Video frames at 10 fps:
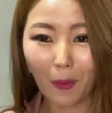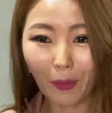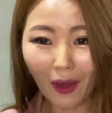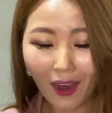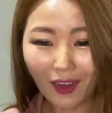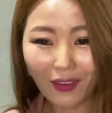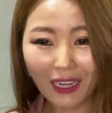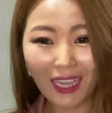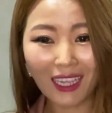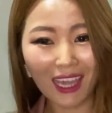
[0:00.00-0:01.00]
But
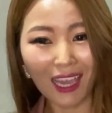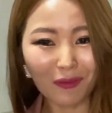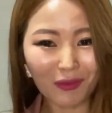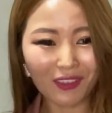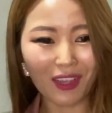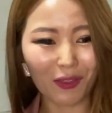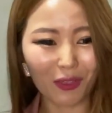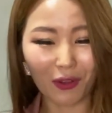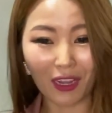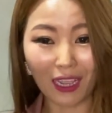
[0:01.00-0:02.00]
when I came to South
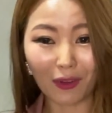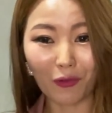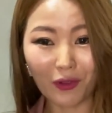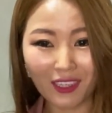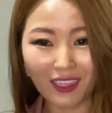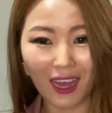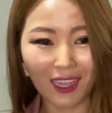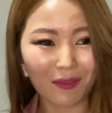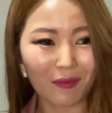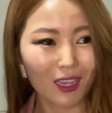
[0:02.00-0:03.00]
Korea at first
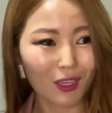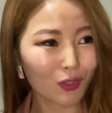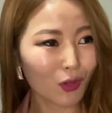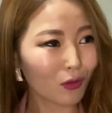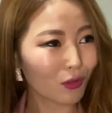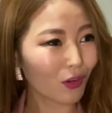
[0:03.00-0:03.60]
time, saw the